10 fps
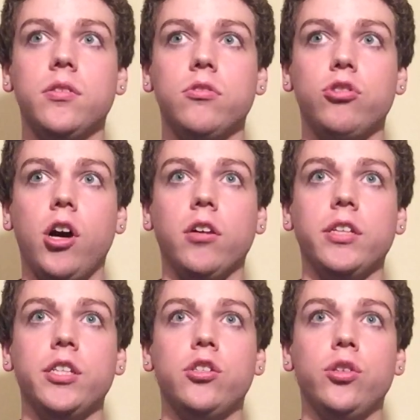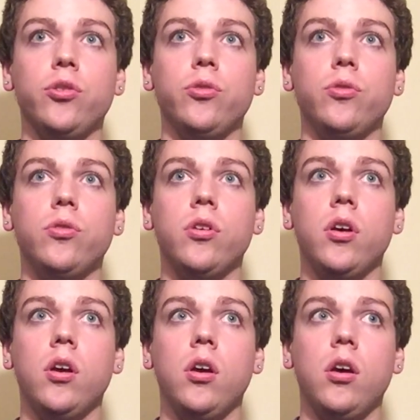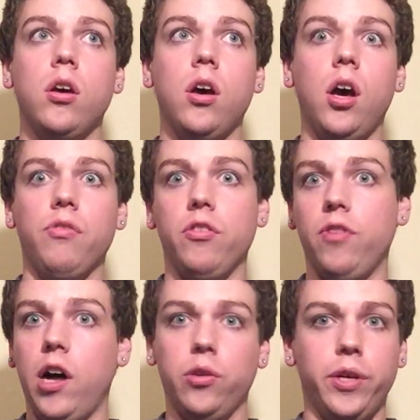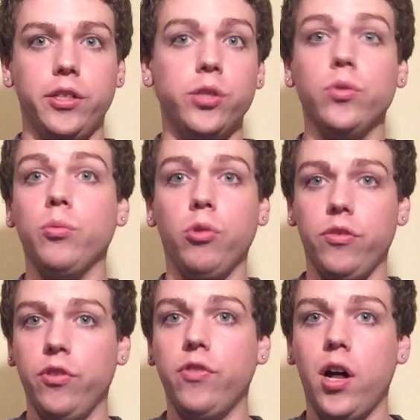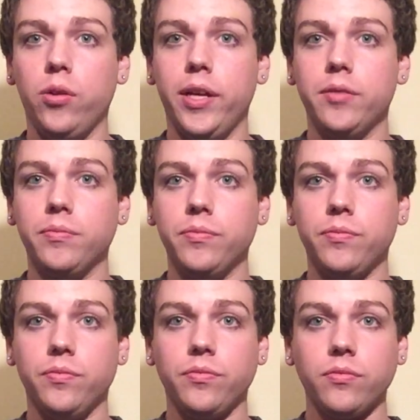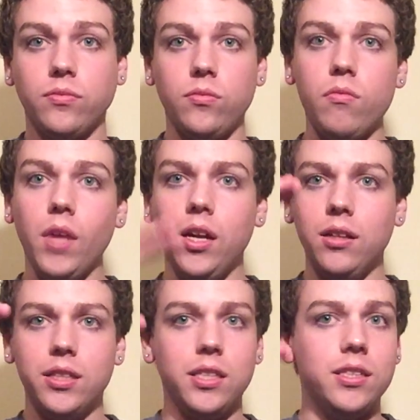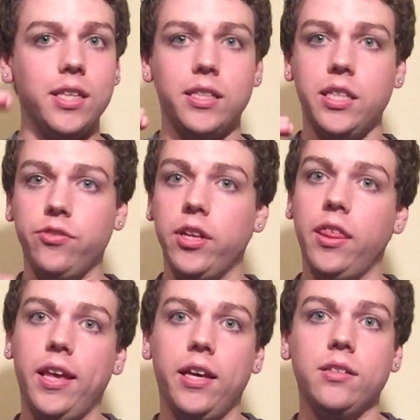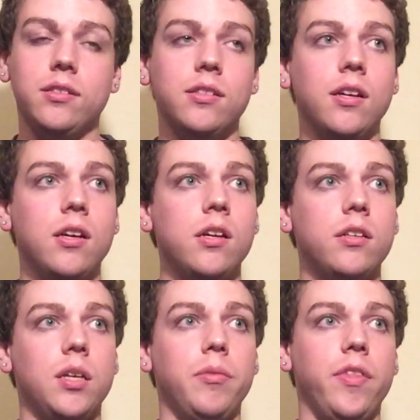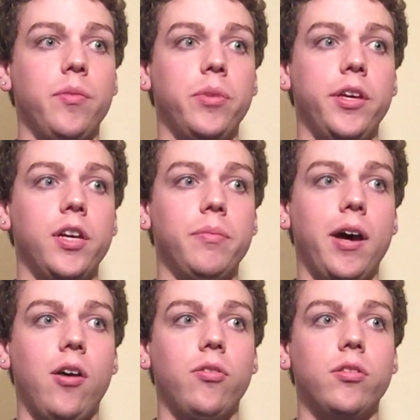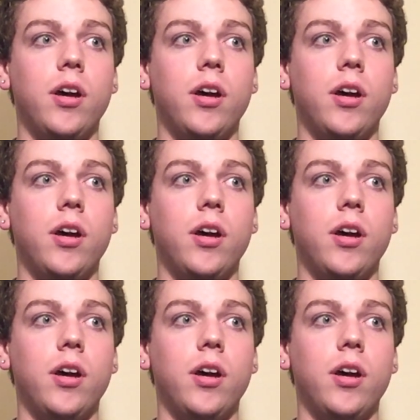strongly two or more of the following. And it listed 6 different things, some of them being about